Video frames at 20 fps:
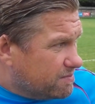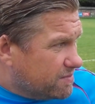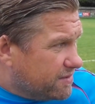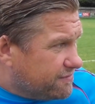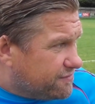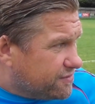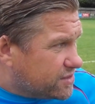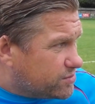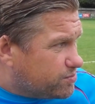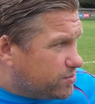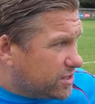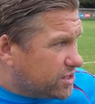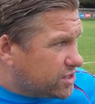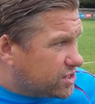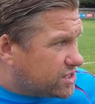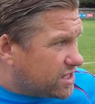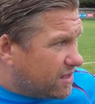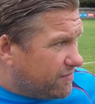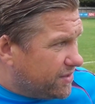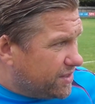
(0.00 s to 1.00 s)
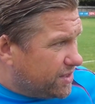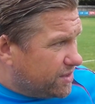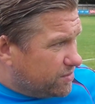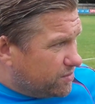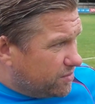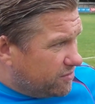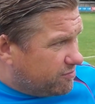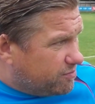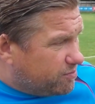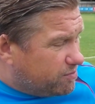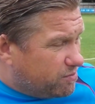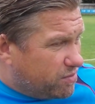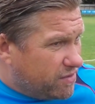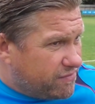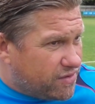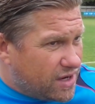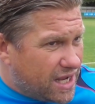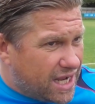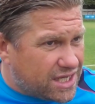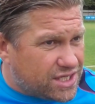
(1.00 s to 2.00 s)
If there's been something that
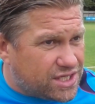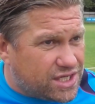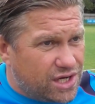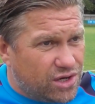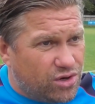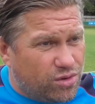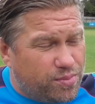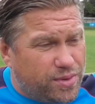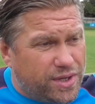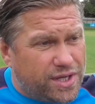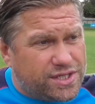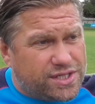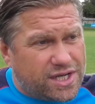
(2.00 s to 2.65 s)
we've lacked a little bit,